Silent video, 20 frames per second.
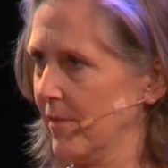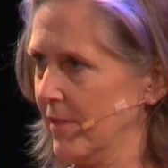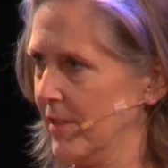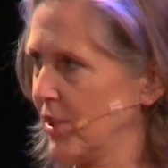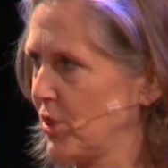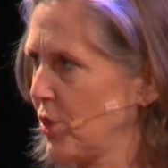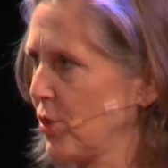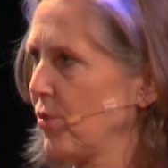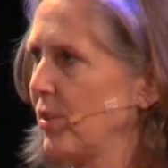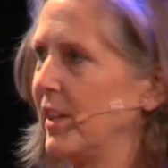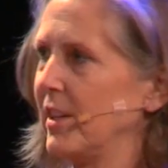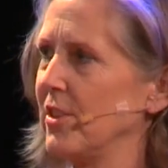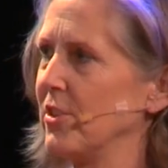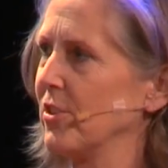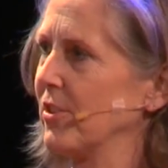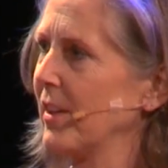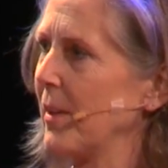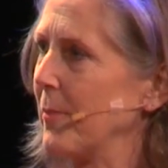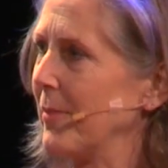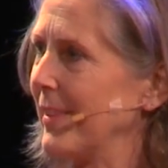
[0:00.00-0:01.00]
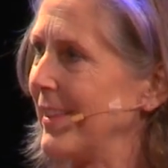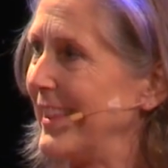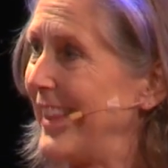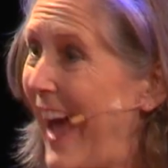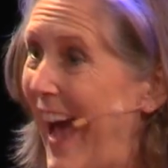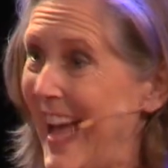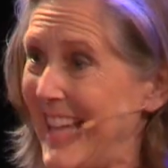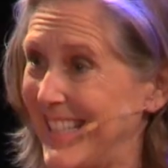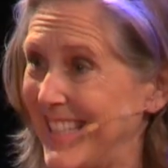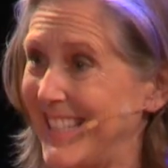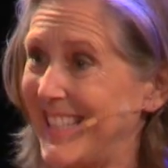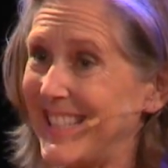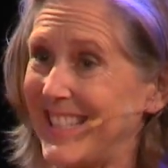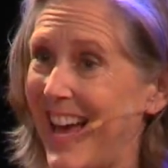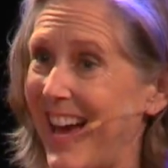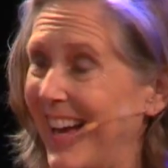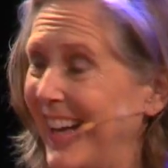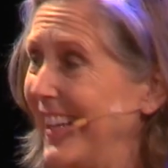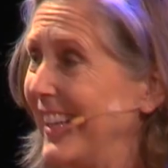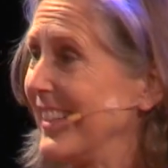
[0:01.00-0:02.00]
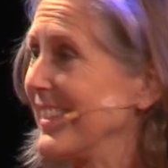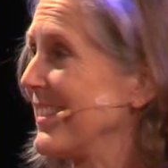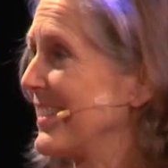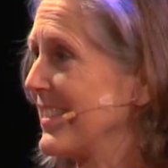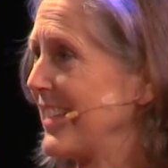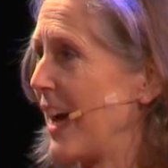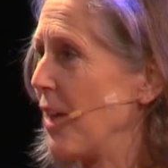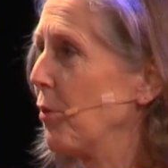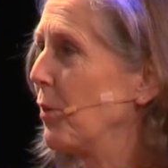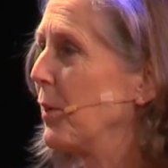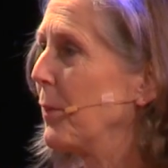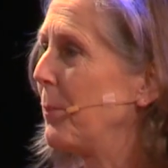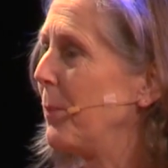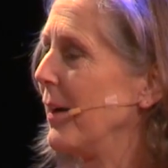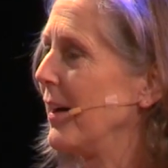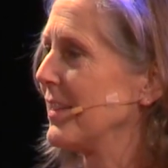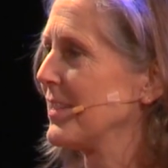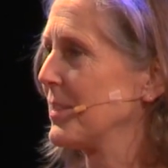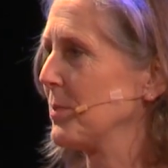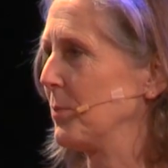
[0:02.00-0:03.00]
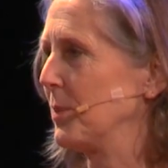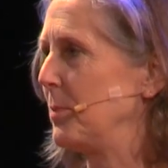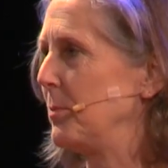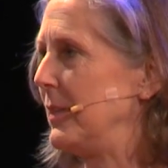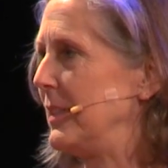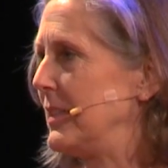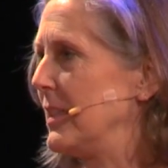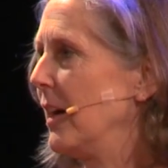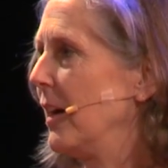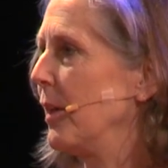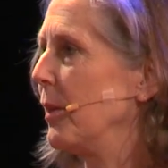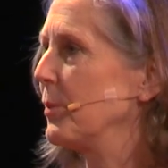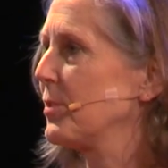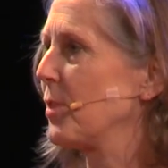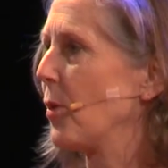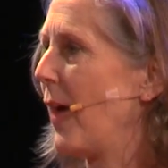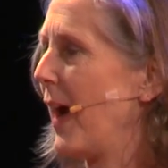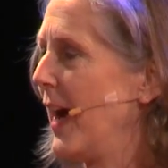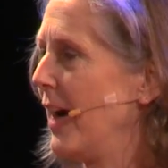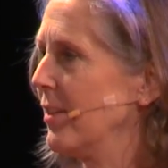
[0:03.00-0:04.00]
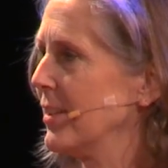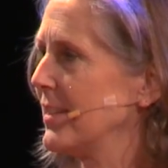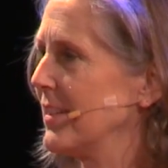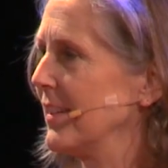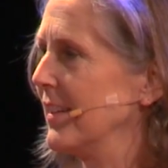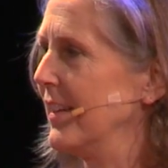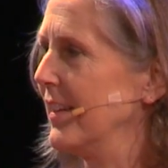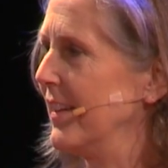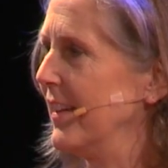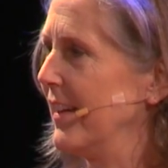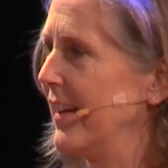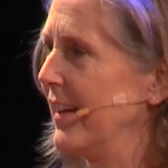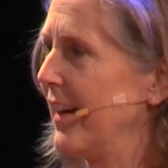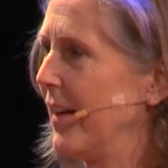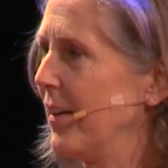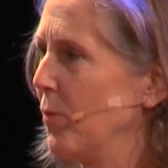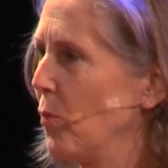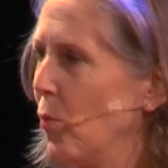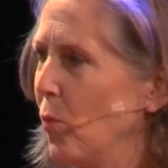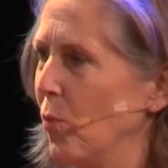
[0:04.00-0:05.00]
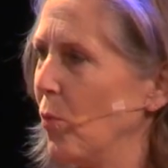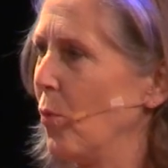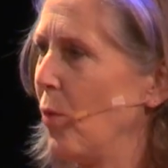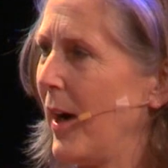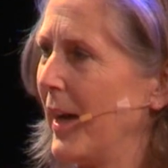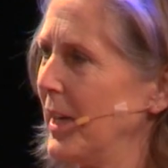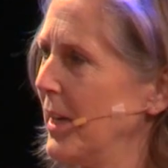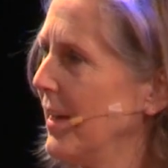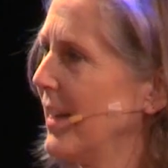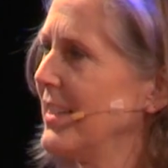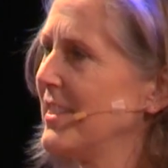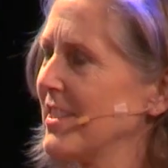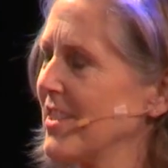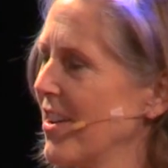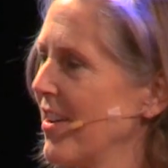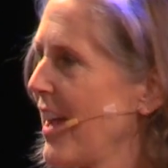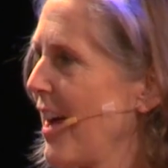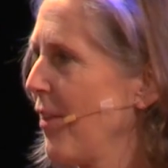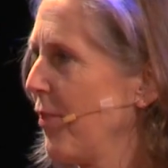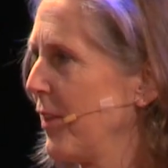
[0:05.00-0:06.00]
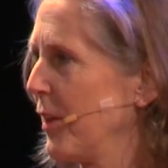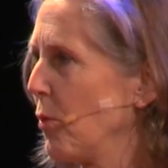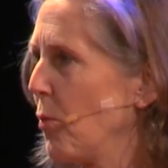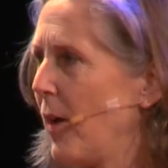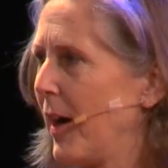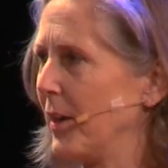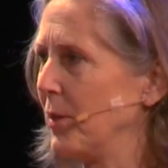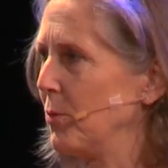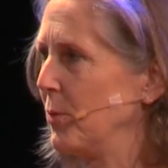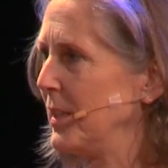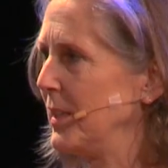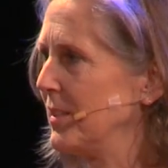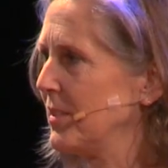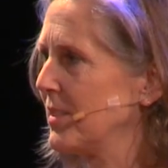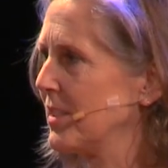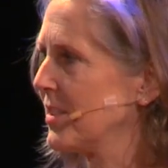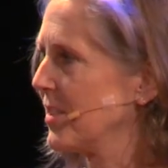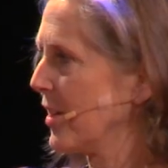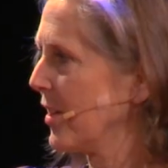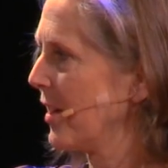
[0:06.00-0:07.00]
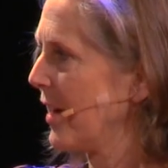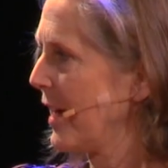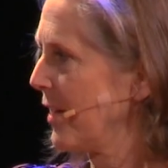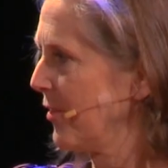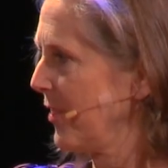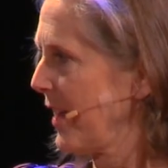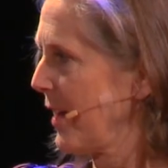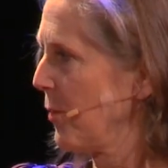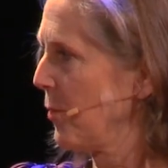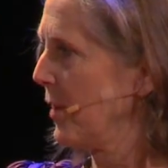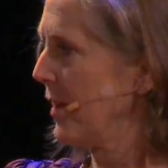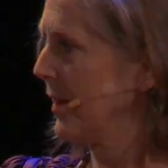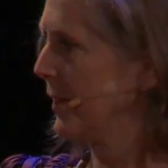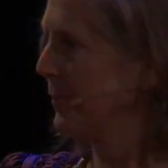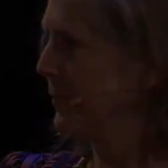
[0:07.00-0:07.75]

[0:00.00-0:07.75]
the tree and your, that's science, how could it possibly be dull? So how did, why did I start out there? Why do we start out that way?